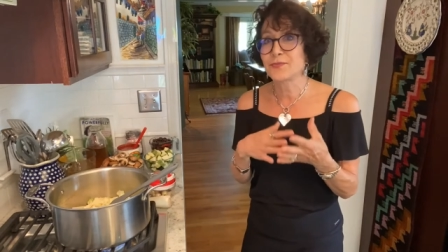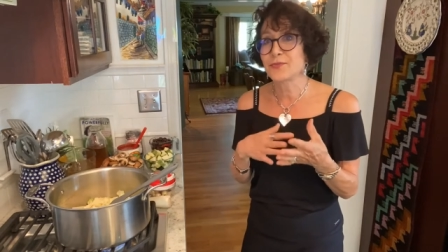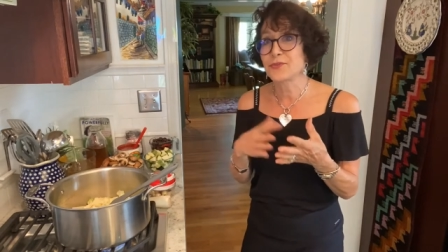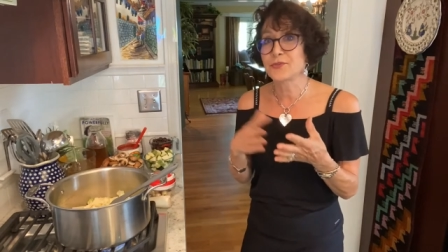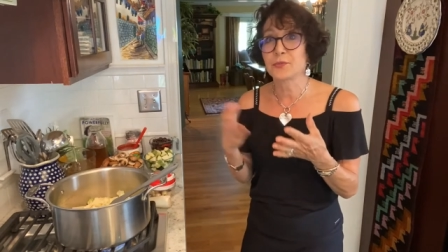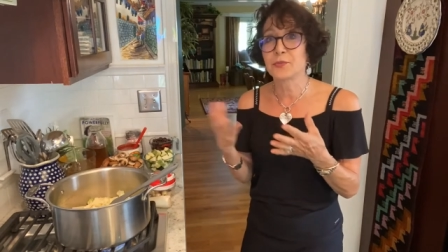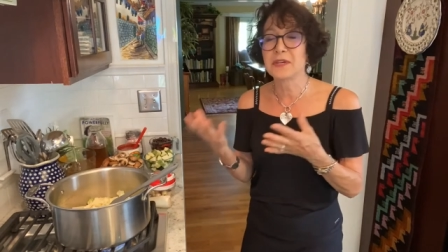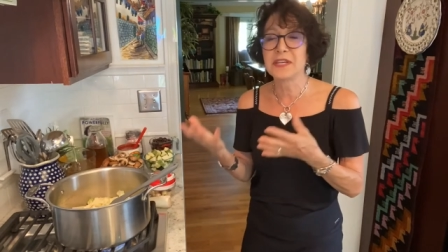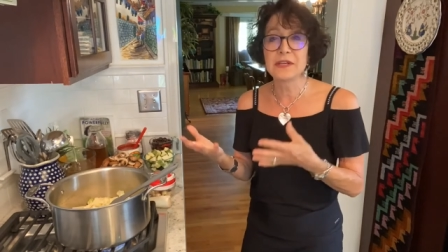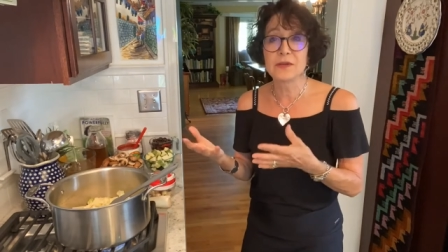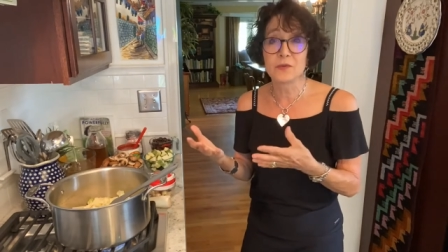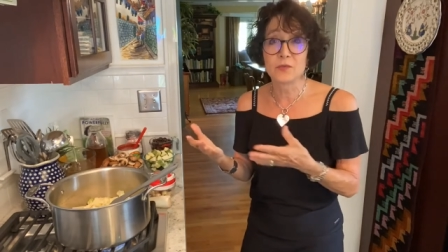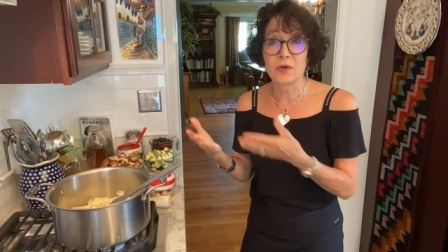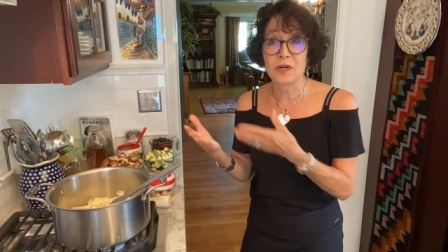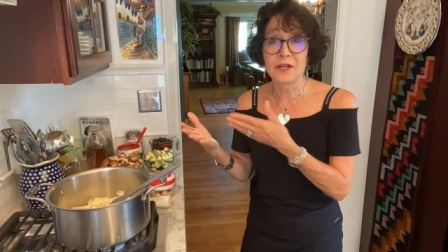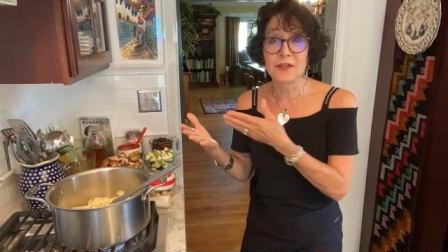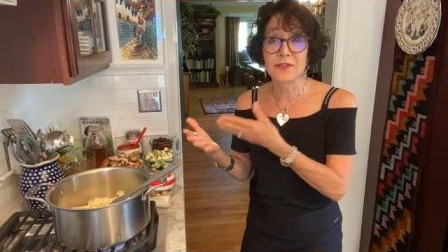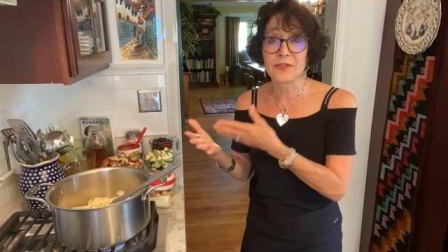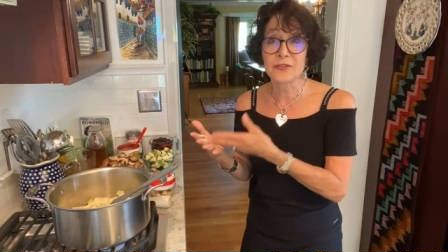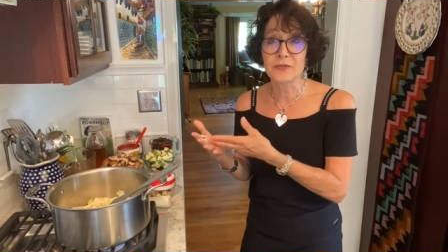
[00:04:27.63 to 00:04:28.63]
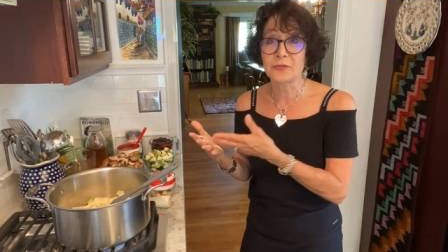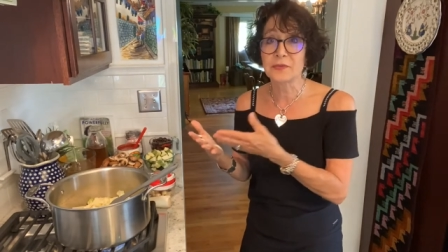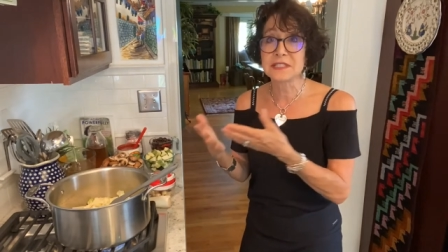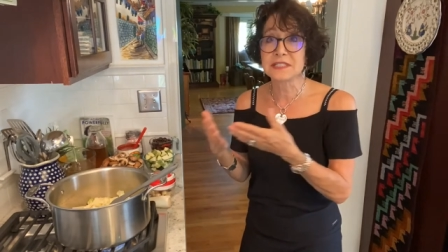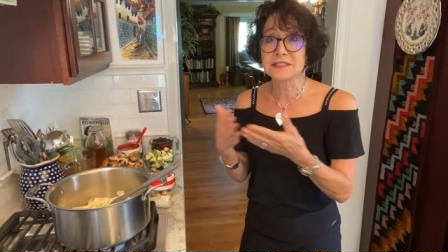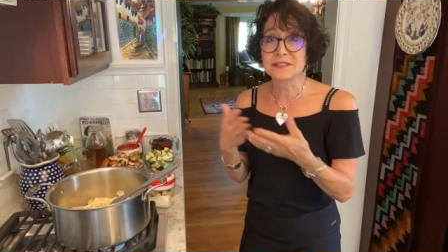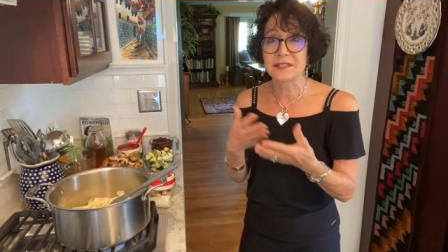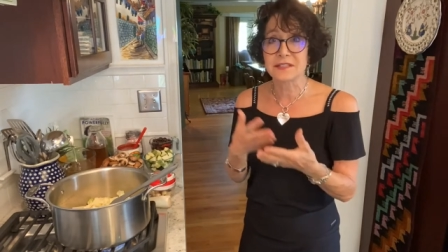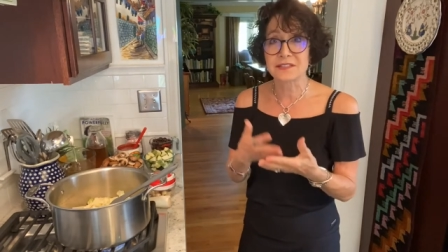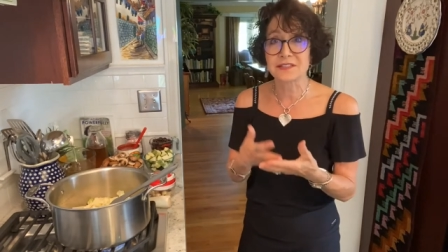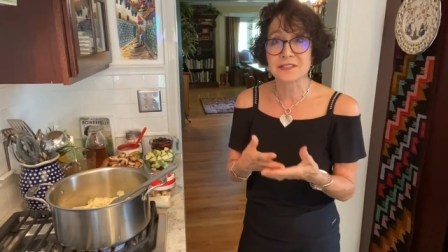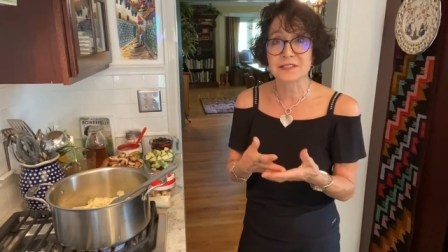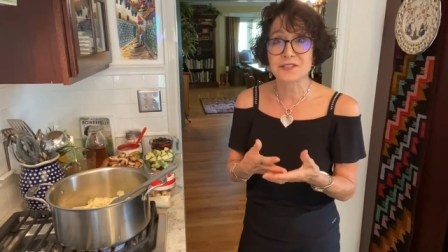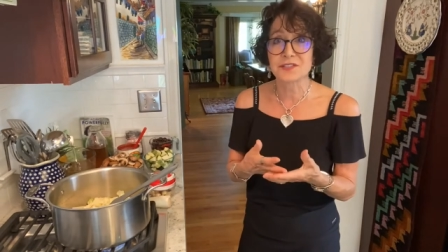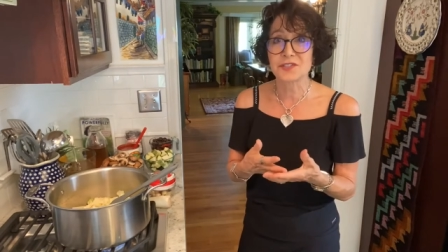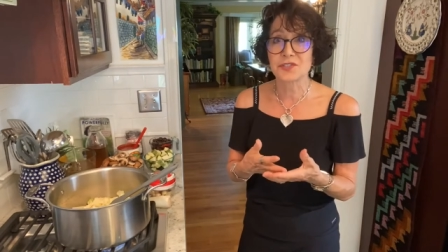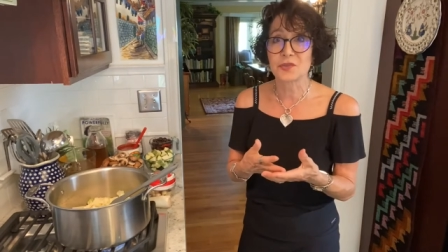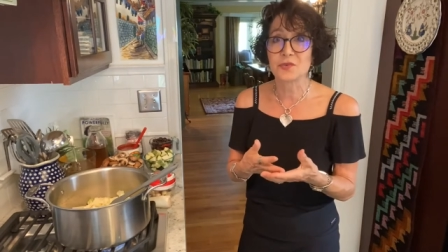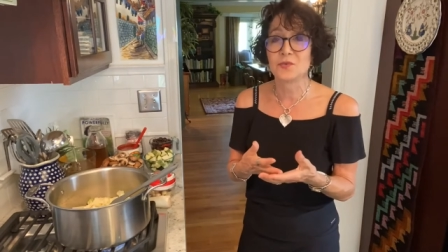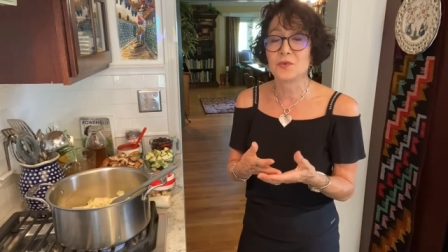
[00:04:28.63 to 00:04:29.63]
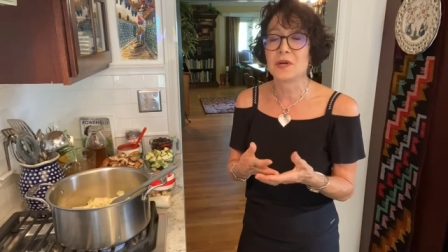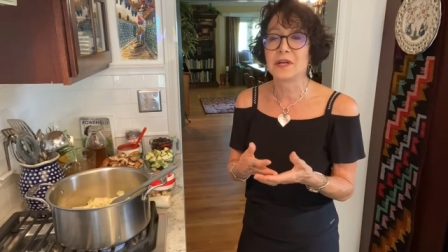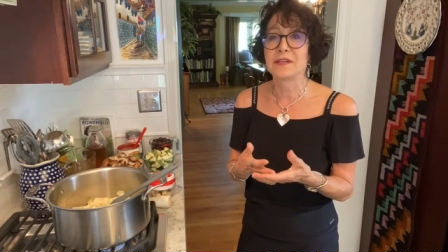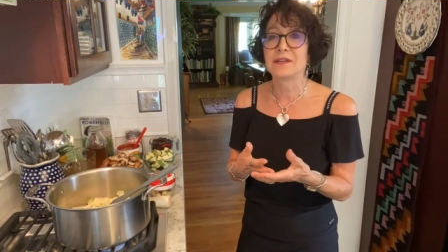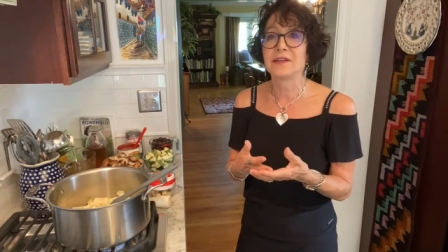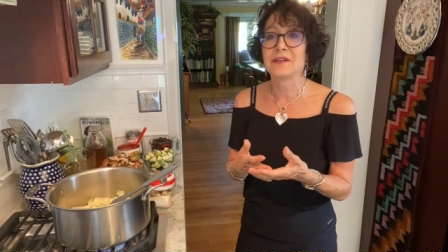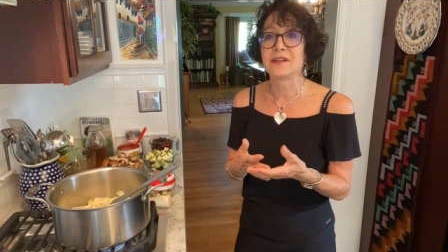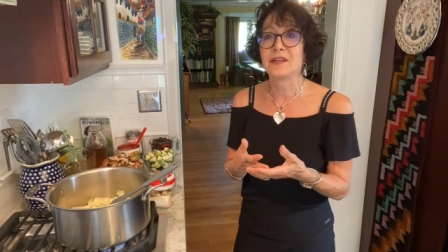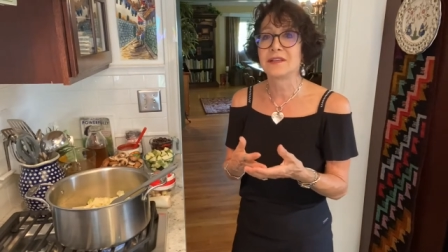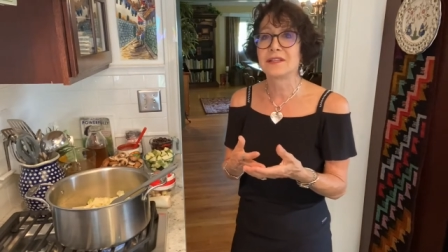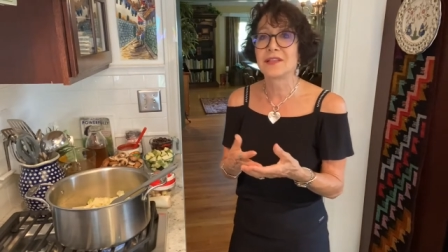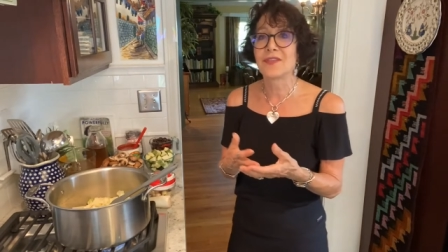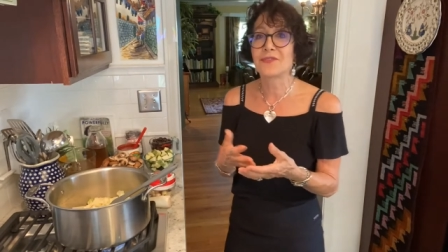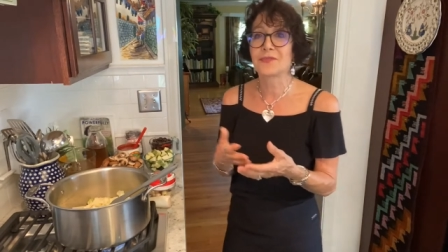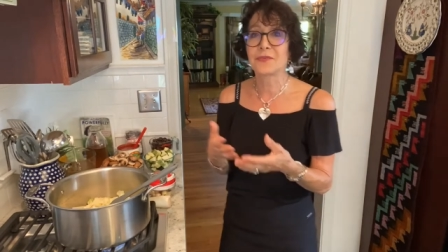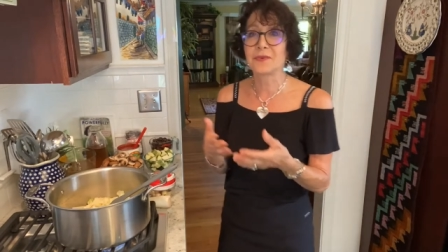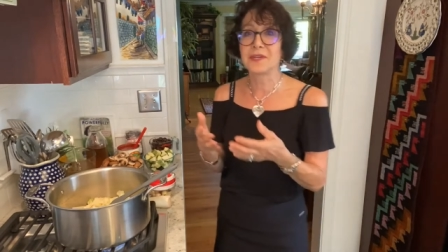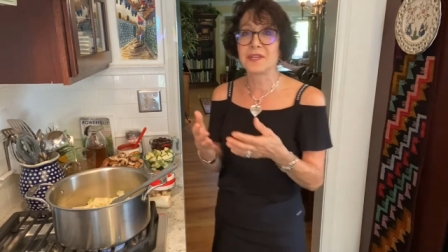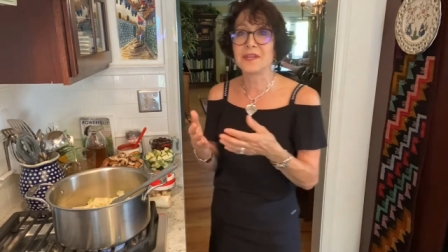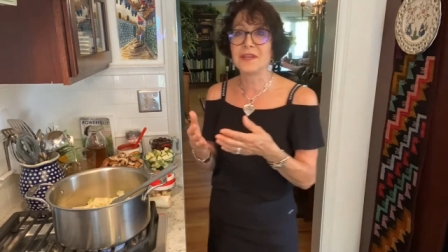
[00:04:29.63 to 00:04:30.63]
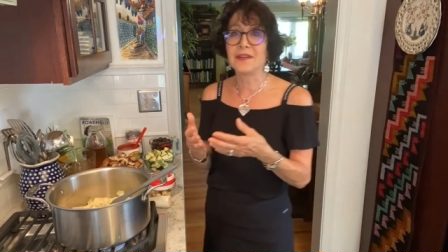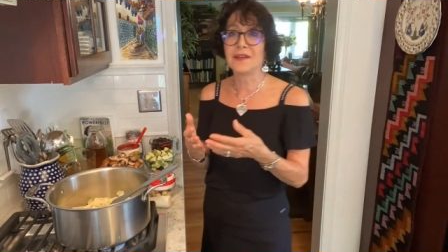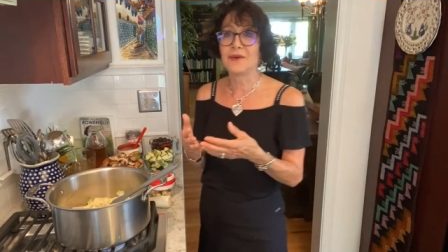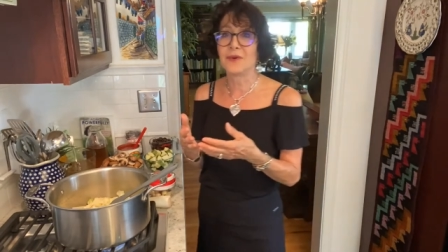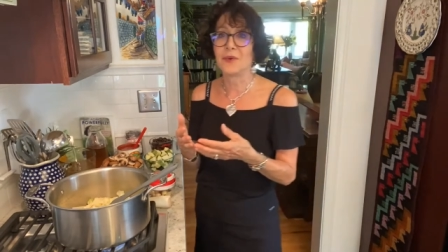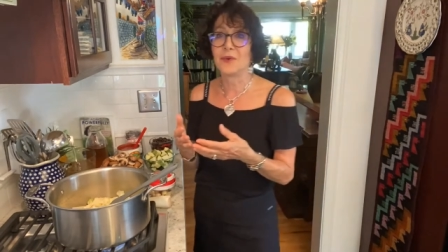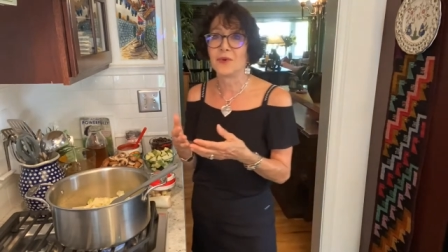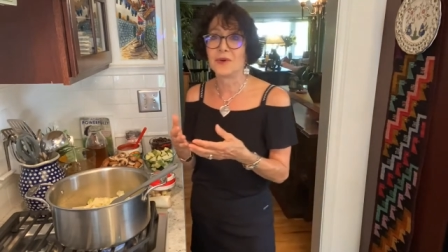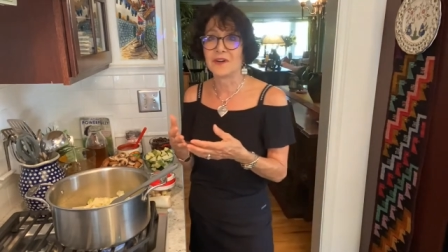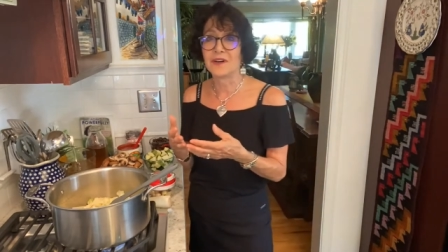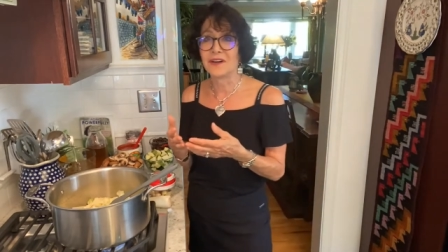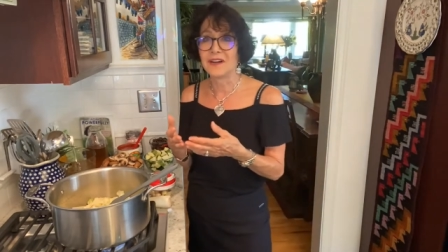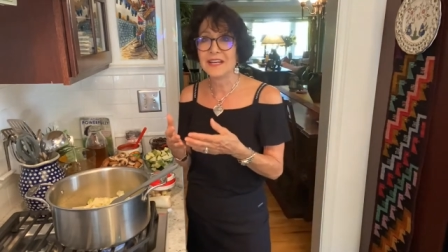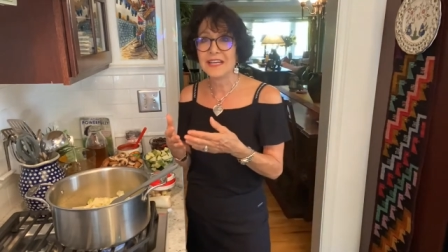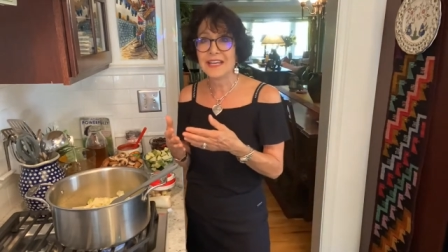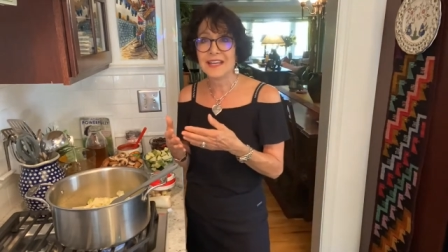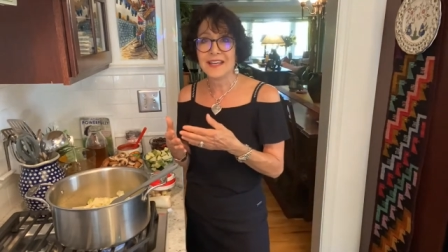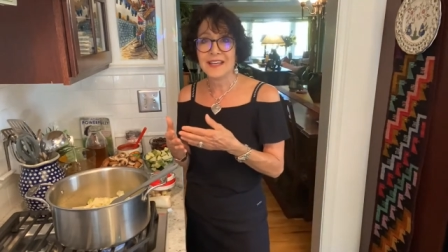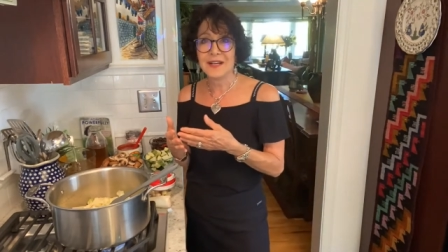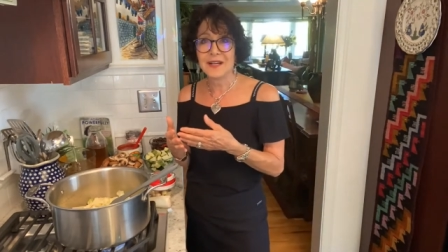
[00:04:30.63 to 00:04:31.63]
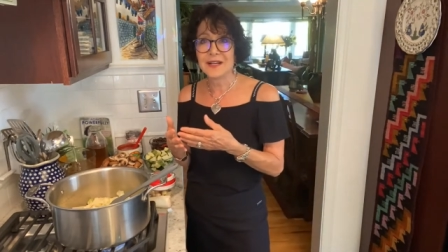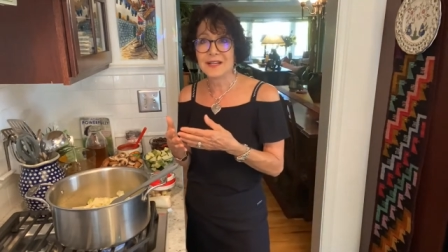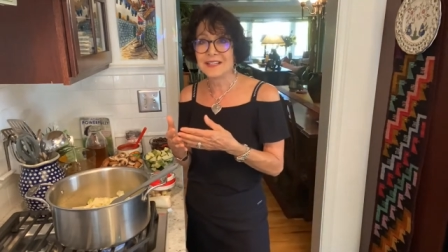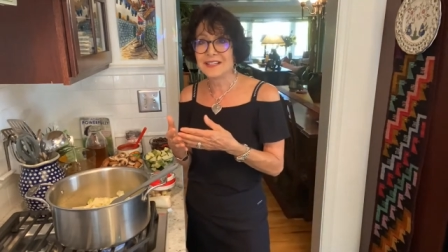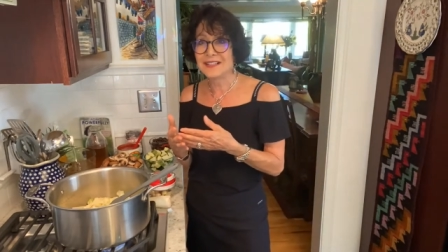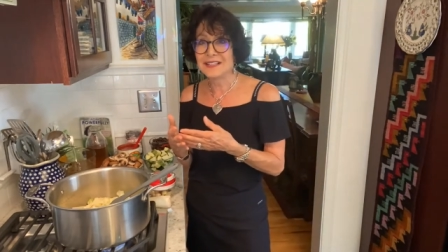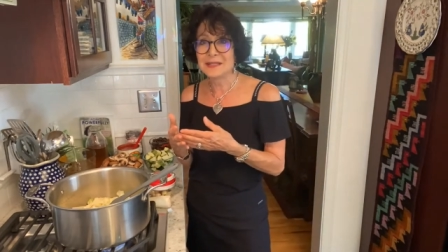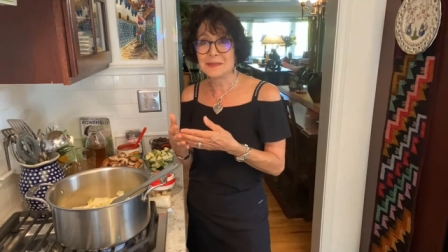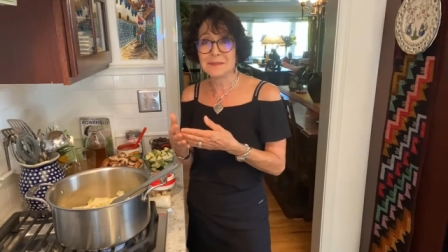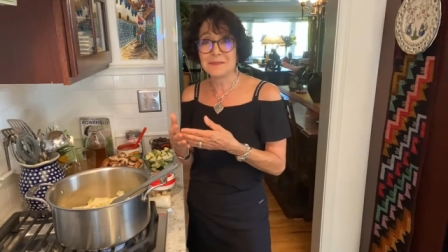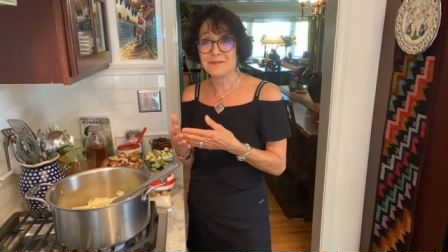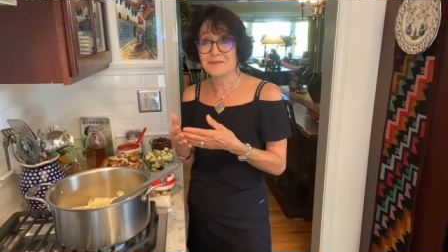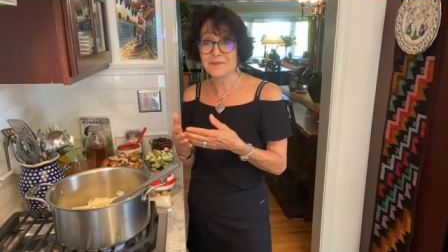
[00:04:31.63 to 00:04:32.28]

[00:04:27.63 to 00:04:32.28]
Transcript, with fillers: 3 to 1, 3 6s to 1, 3, or um,